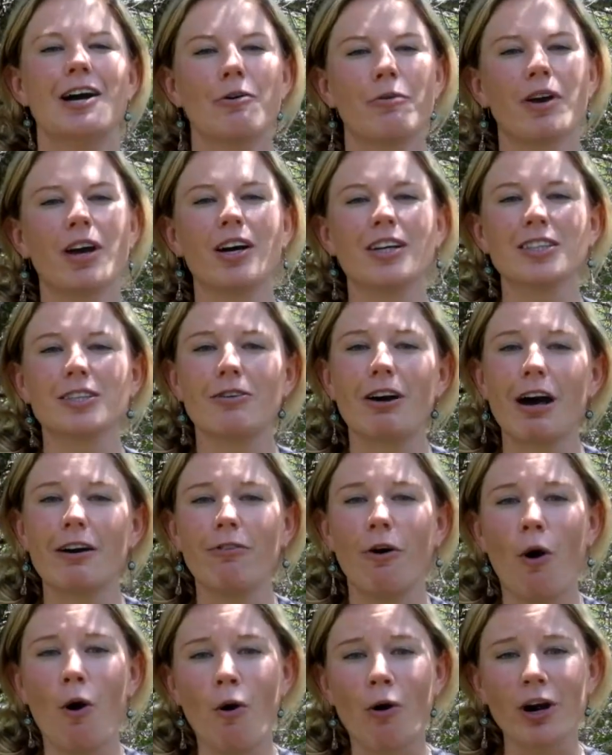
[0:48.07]
We also have
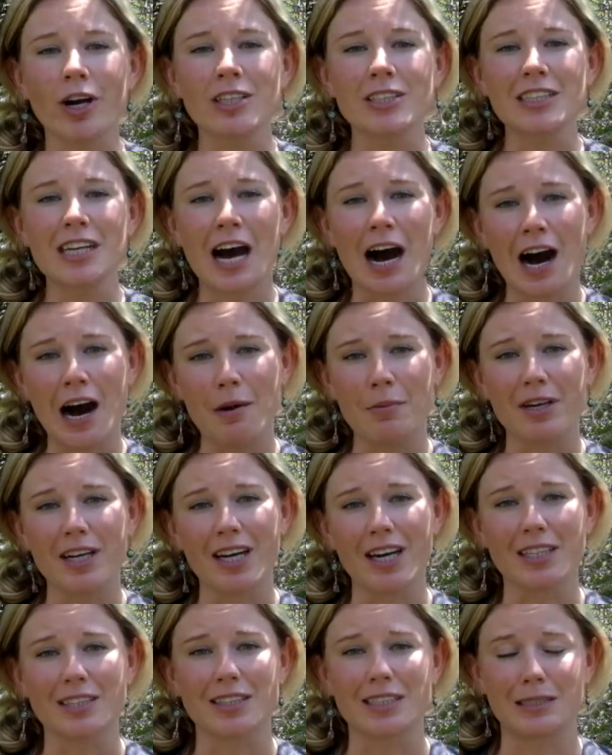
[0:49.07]
horned,
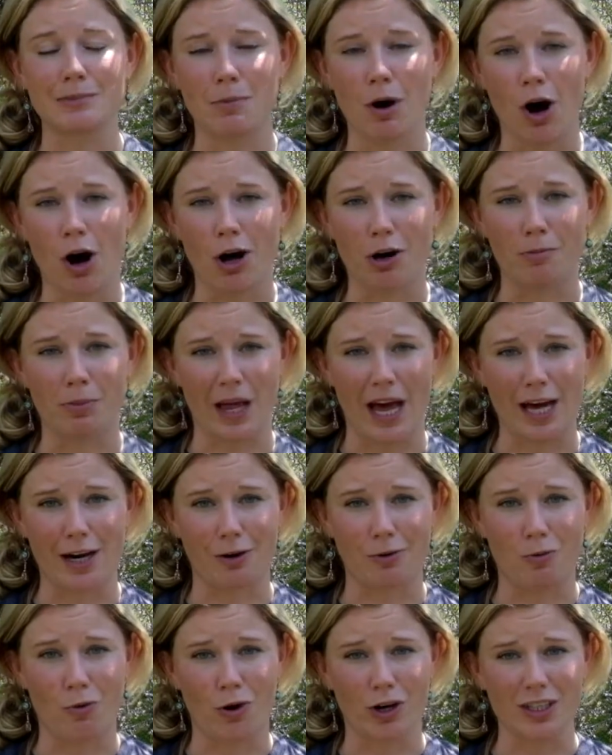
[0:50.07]
common, and small
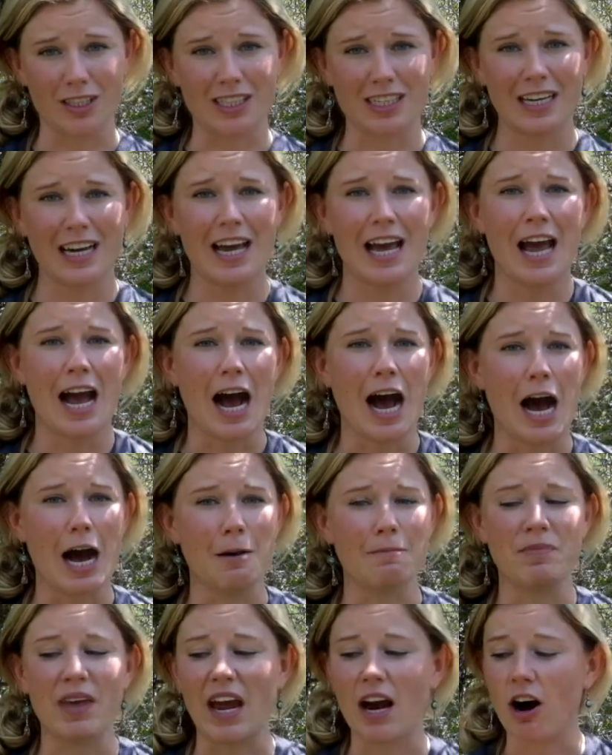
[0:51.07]
bladderworts.
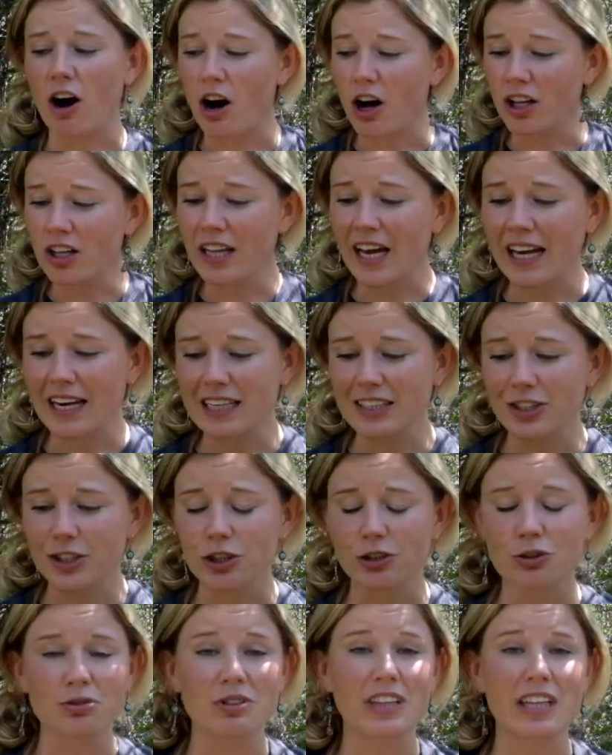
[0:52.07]
Um, they all like
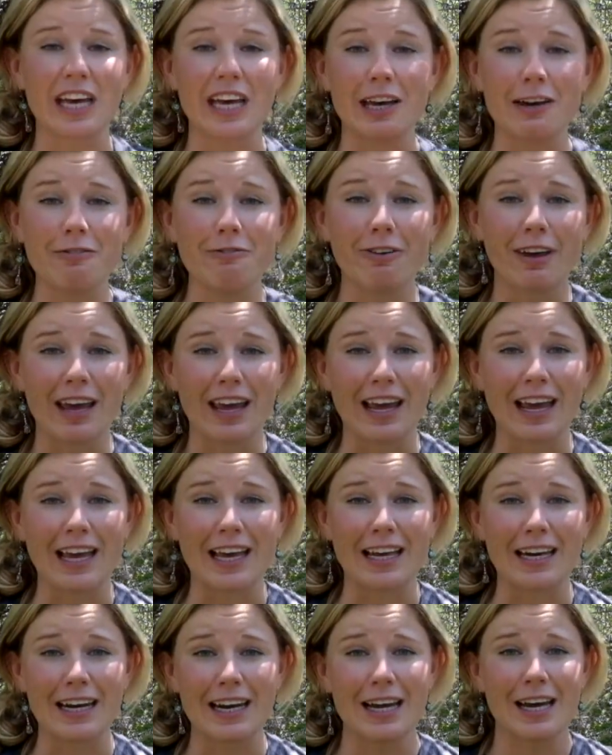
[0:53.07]
to live
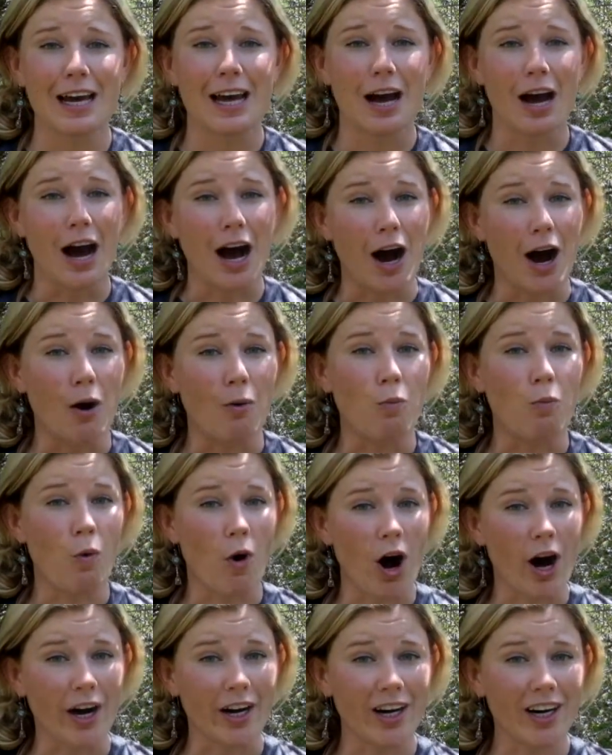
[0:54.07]
in uh,
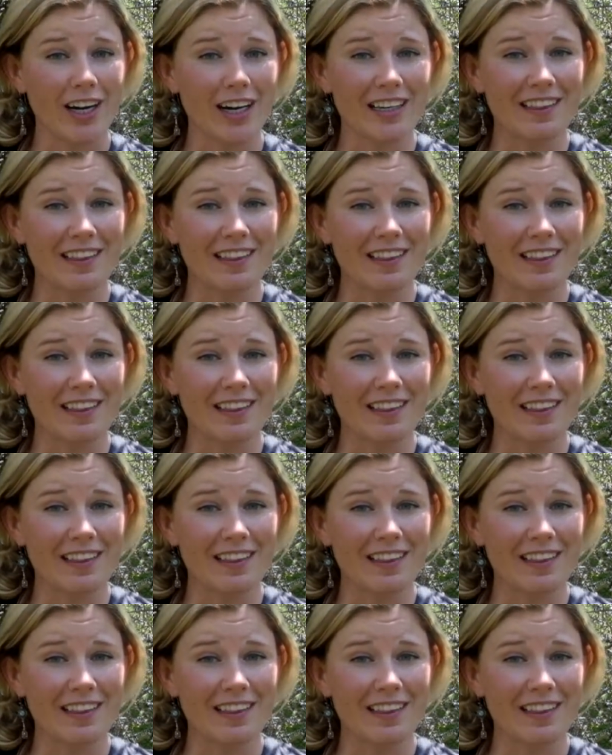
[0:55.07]
water.